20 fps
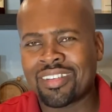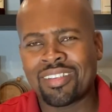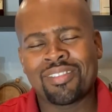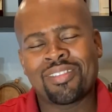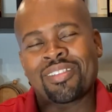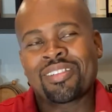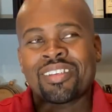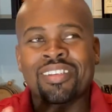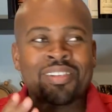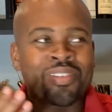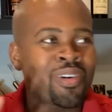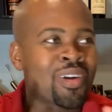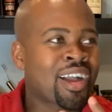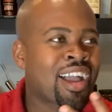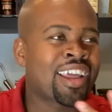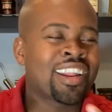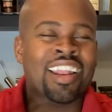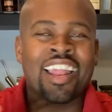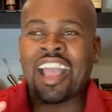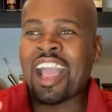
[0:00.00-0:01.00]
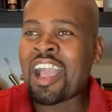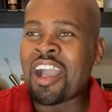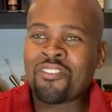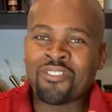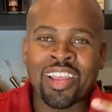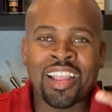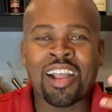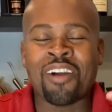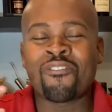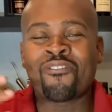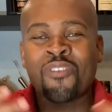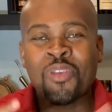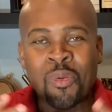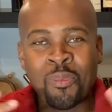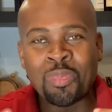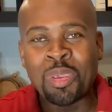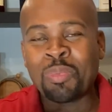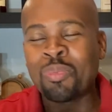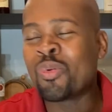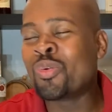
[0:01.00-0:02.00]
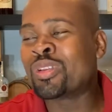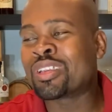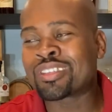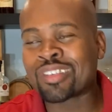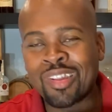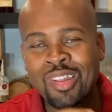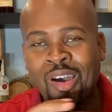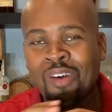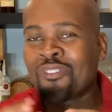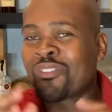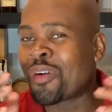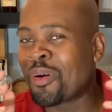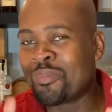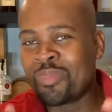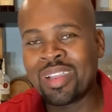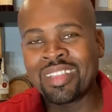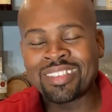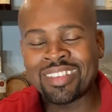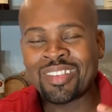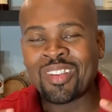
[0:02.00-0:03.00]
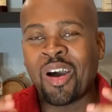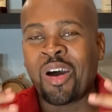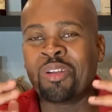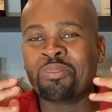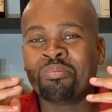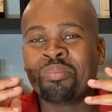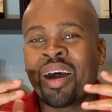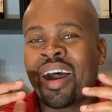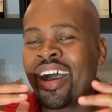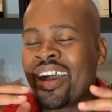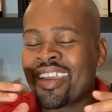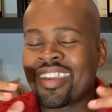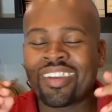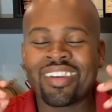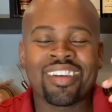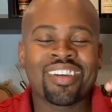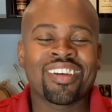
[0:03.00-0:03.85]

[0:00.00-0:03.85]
kind of like I have like a few people who just love commenting on my